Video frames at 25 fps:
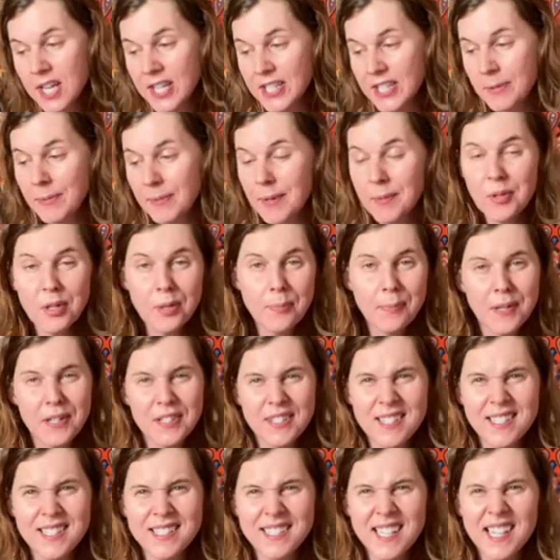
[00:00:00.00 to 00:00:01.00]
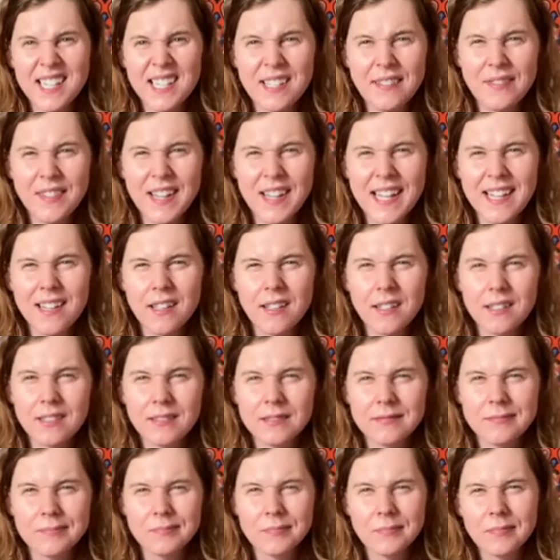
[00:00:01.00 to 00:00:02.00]
So maybe your person is kind of like
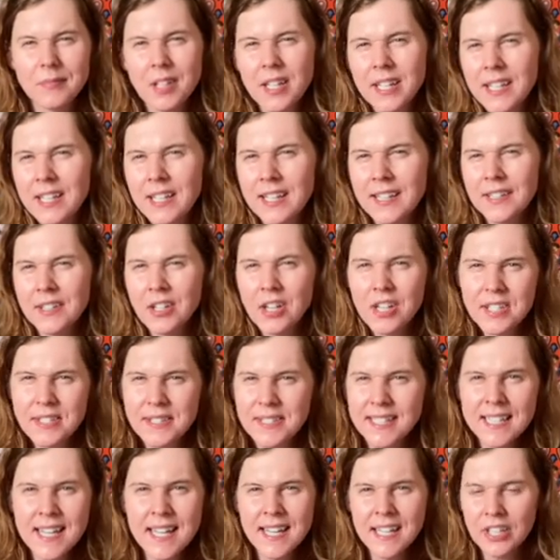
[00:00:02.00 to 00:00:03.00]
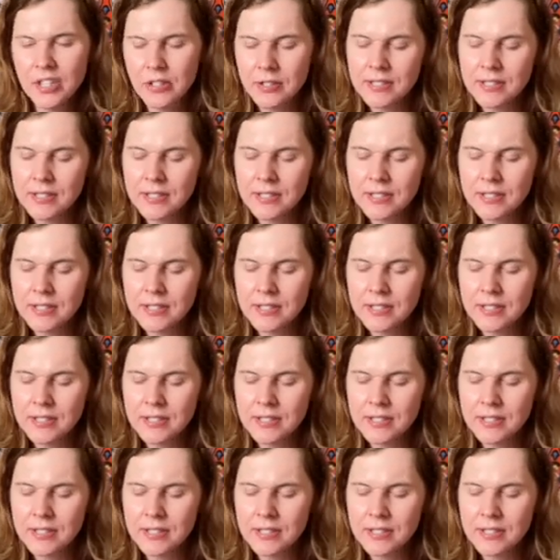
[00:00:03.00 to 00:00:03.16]
an artsy kind of